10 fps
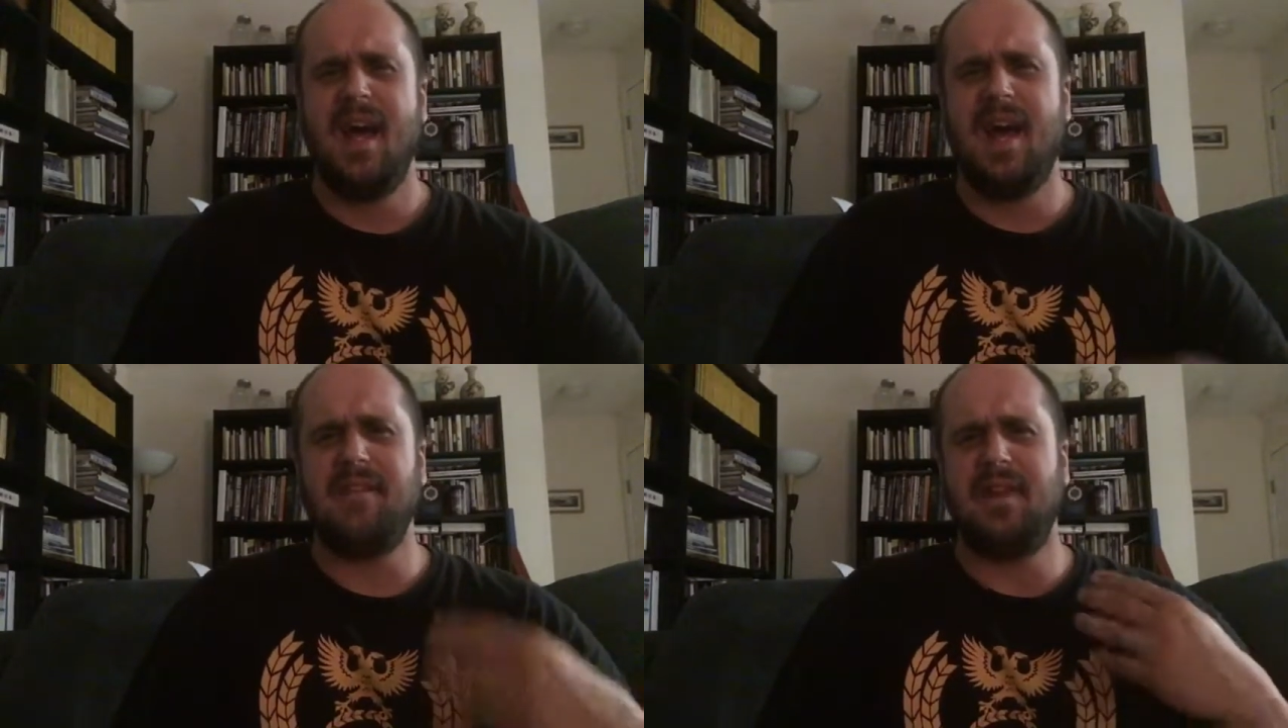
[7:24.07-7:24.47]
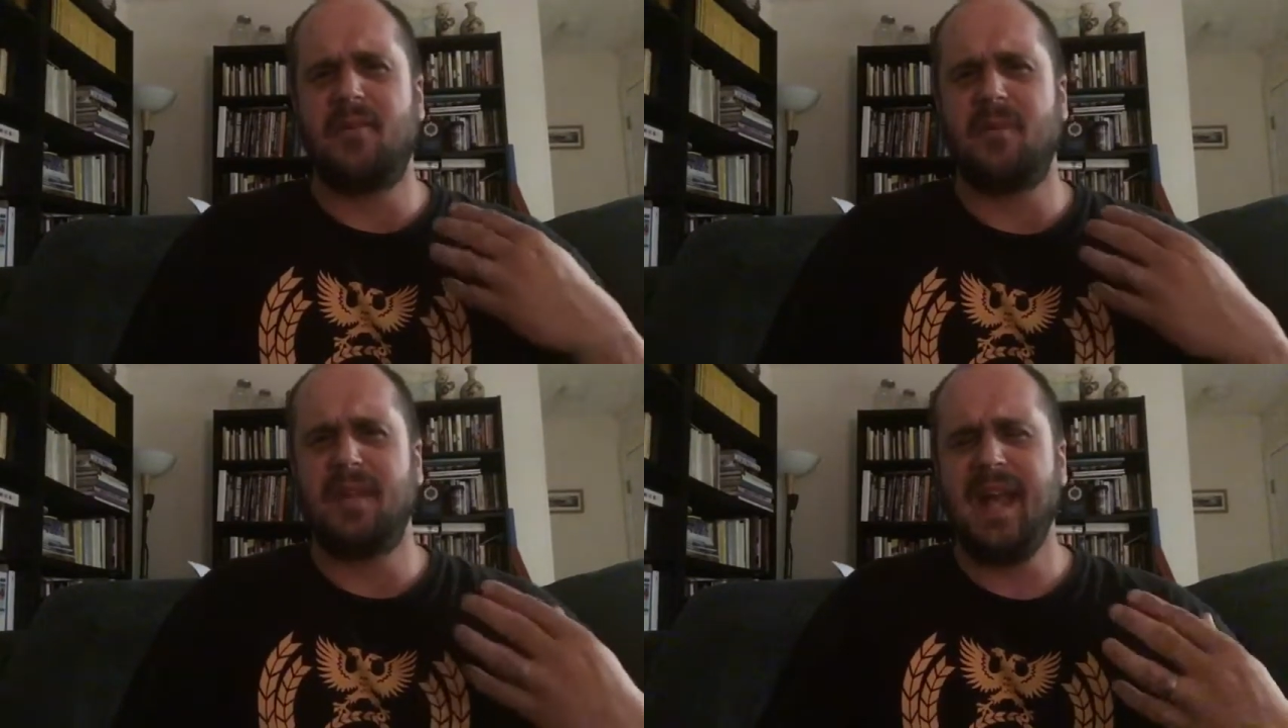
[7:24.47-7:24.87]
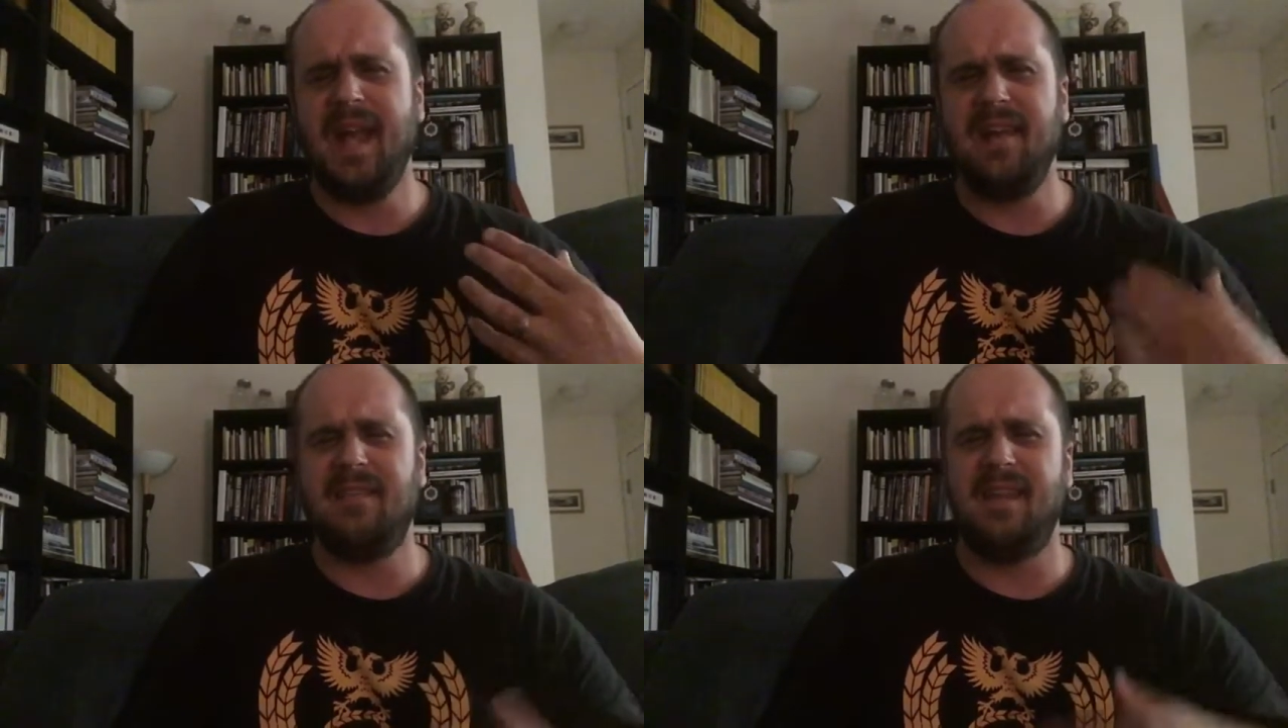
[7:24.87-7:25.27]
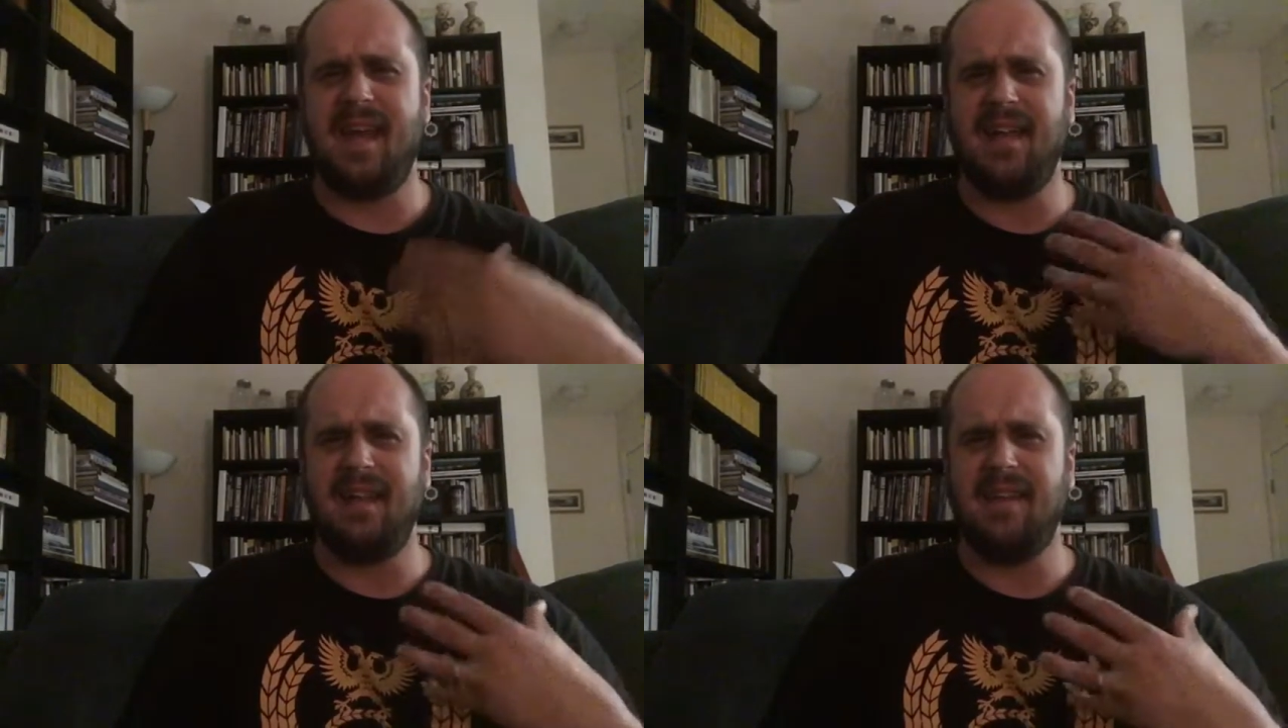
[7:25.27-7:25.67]
And they create
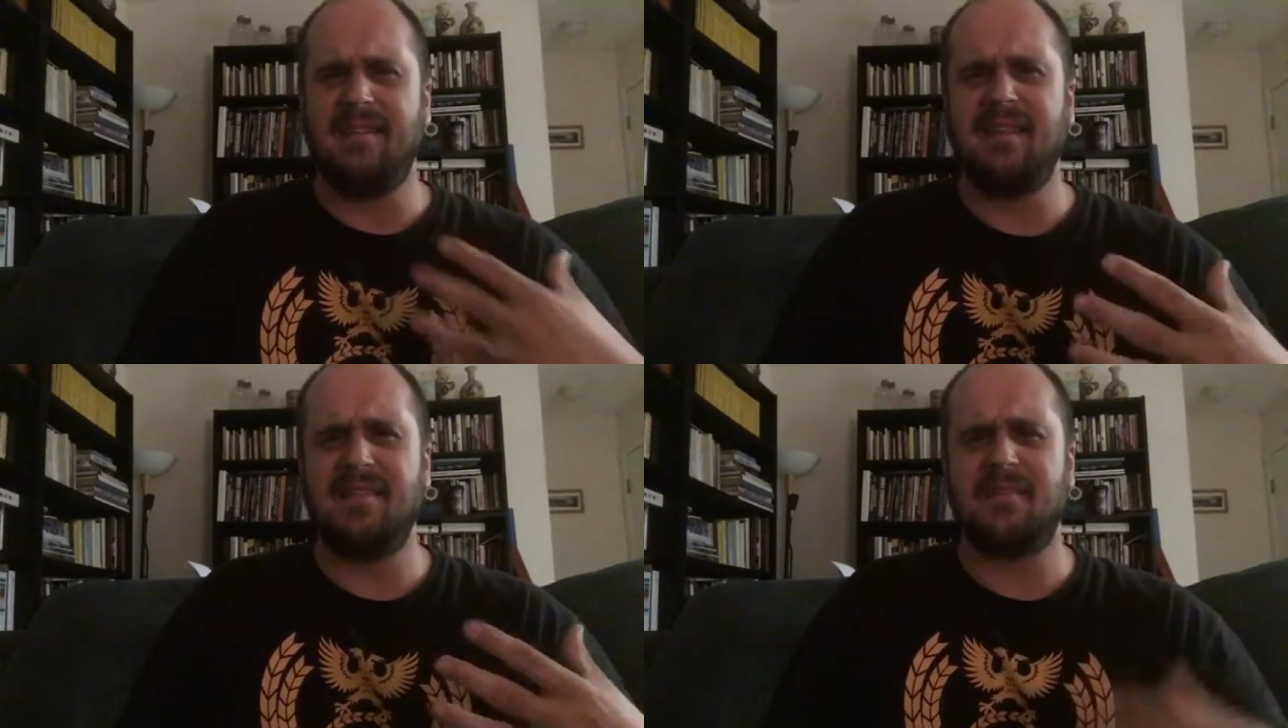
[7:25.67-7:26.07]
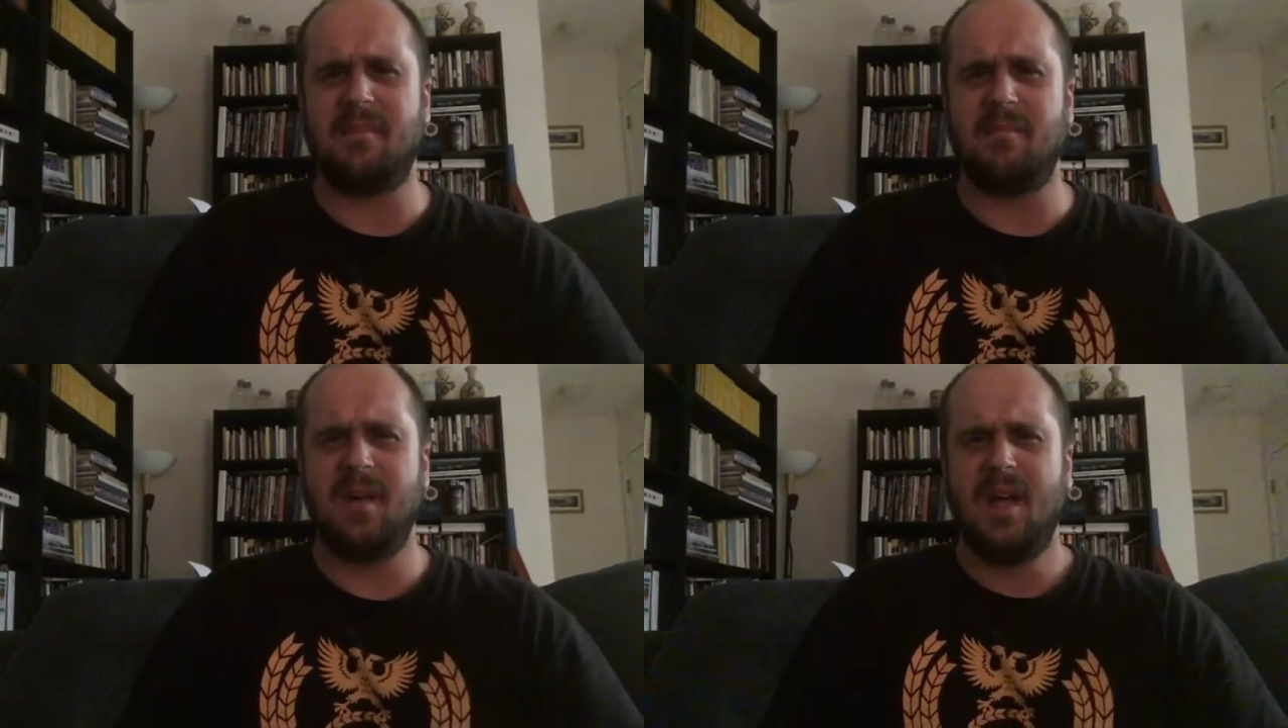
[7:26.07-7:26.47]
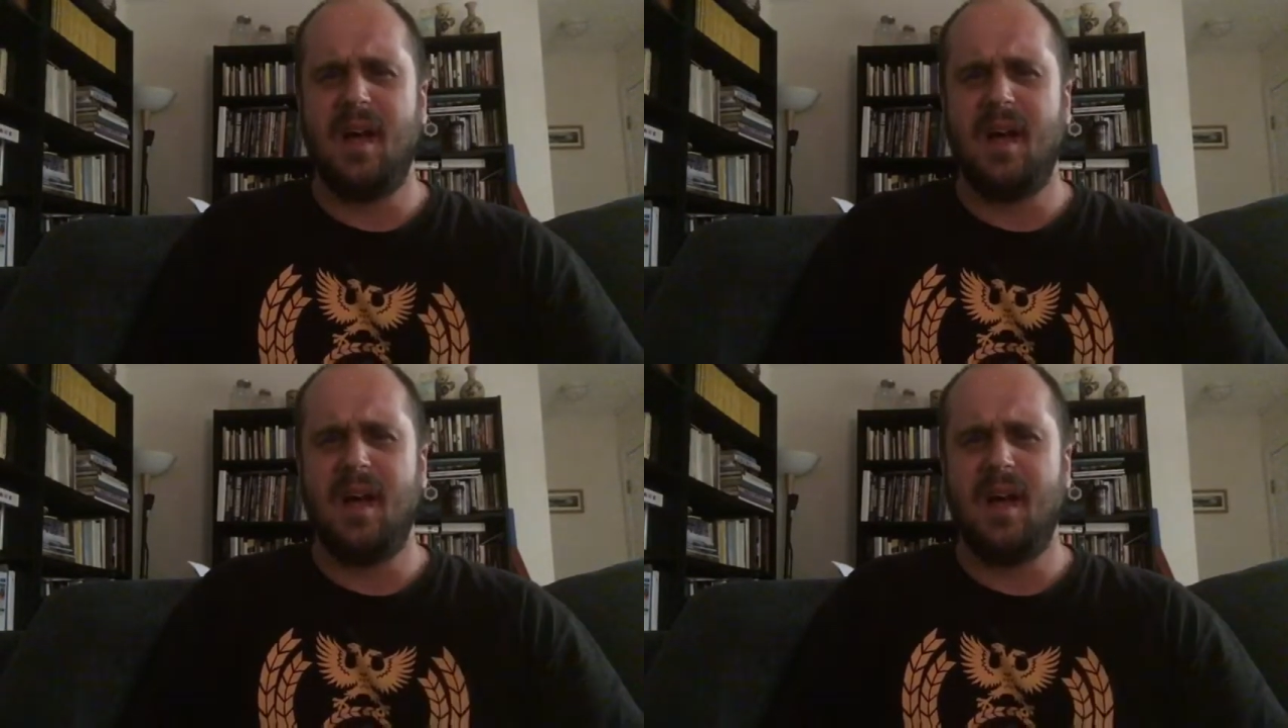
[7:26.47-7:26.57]
a system